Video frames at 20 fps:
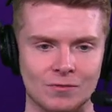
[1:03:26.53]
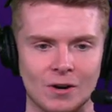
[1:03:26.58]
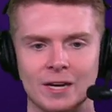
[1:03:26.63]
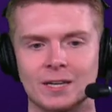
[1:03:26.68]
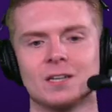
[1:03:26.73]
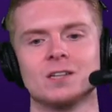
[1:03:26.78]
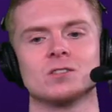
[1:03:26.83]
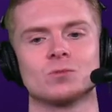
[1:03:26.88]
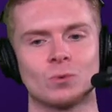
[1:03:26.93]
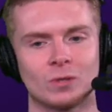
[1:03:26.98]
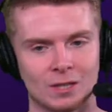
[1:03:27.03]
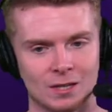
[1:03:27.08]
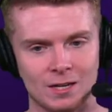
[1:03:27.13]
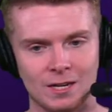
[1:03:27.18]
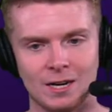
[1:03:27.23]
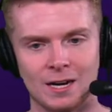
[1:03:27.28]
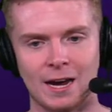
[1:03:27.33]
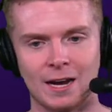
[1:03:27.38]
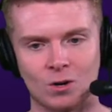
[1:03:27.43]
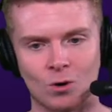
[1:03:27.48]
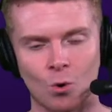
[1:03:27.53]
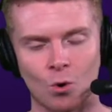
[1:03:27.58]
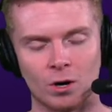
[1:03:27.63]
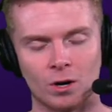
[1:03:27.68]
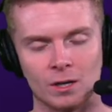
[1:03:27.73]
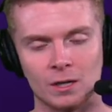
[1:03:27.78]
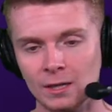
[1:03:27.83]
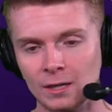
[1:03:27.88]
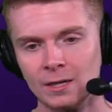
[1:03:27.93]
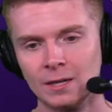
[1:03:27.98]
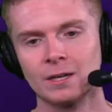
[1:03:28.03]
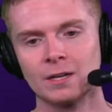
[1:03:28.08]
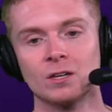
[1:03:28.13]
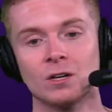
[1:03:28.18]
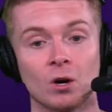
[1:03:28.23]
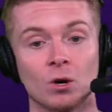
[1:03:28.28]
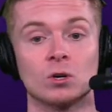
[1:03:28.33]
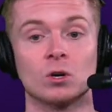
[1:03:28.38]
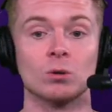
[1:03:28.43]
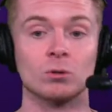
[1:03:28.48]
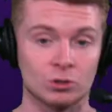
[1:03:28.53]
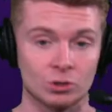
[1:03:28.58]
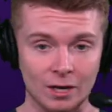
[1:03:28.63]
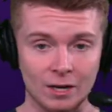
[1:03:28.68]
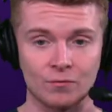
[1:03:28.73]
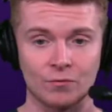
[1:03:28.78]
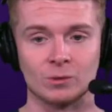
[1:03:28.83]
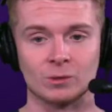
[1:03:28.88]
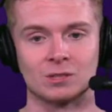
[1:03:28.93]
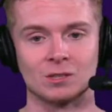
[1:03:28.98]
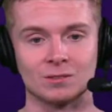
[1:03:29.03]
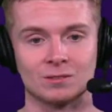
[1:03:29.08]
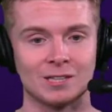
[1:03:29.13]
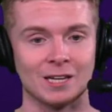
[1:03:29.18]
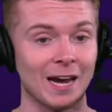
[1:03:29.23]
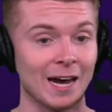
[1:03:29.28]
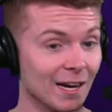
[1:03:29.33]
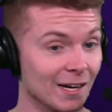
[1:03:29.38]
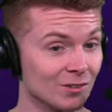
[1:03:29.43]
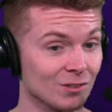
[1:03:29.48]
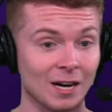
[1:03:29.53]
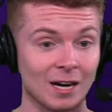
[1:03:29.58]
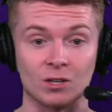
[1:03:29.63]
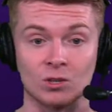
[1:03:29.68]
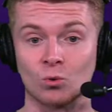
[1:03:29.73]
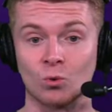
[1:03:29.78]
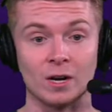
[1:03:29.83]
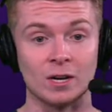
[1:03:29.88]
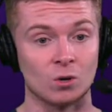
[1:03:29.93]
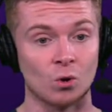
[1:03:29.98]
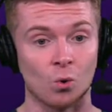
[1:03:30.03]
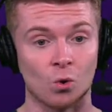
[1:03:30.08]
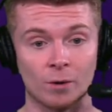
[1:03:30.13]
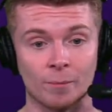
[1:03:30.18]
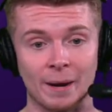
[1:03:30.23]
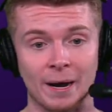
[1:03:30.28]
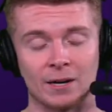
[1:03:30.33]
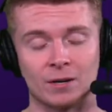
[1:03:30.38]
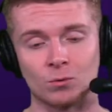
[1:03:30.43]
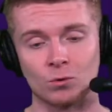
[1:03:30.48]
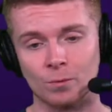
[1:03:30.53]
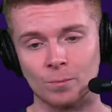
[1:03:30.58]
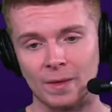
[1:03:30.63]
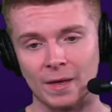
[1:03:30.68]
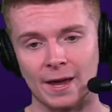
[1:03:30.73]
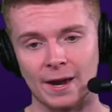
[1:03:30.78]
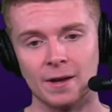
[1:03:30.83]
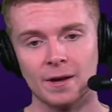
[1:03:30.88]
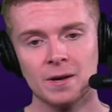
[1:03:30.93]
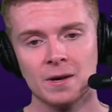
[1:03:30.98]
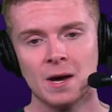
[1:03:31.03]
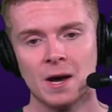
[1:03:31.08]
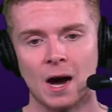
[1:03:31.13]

Vikings with a need at corner, you know, go trade for Surtain. You got a great cornerback room then.